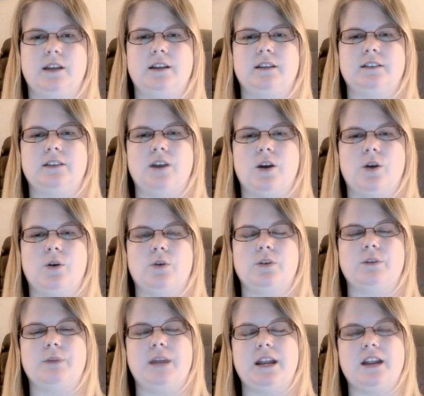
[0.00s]
So
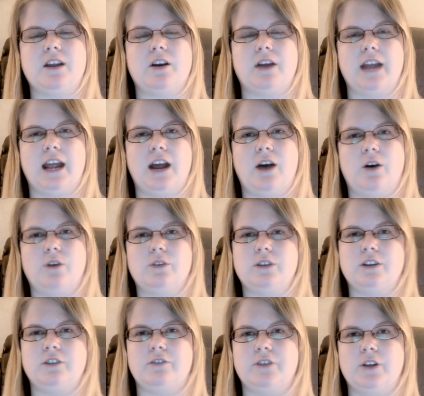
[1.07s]
depending on how
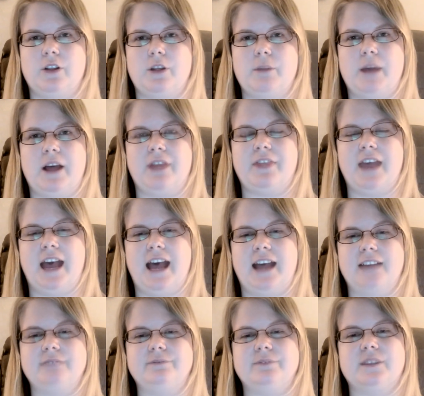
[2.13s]
you feel about
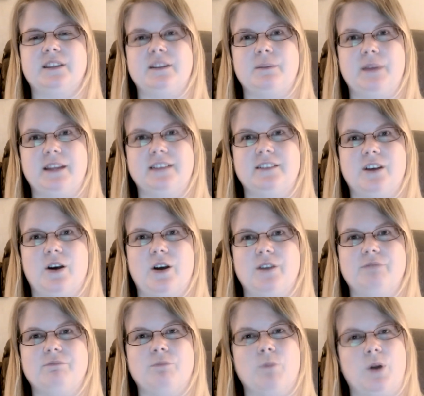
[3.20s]
that, depends
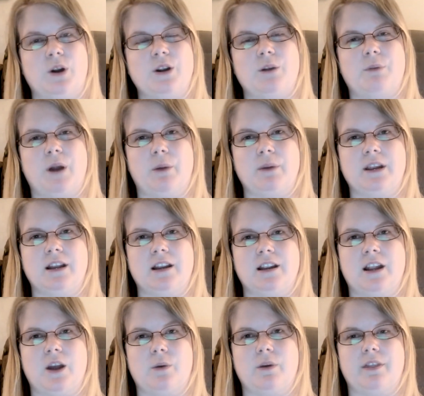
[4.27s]
on where you're probably going to
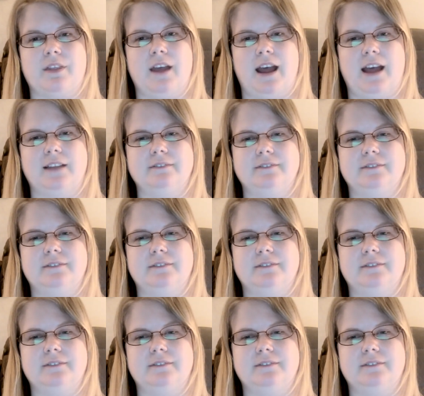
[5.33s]
go with that.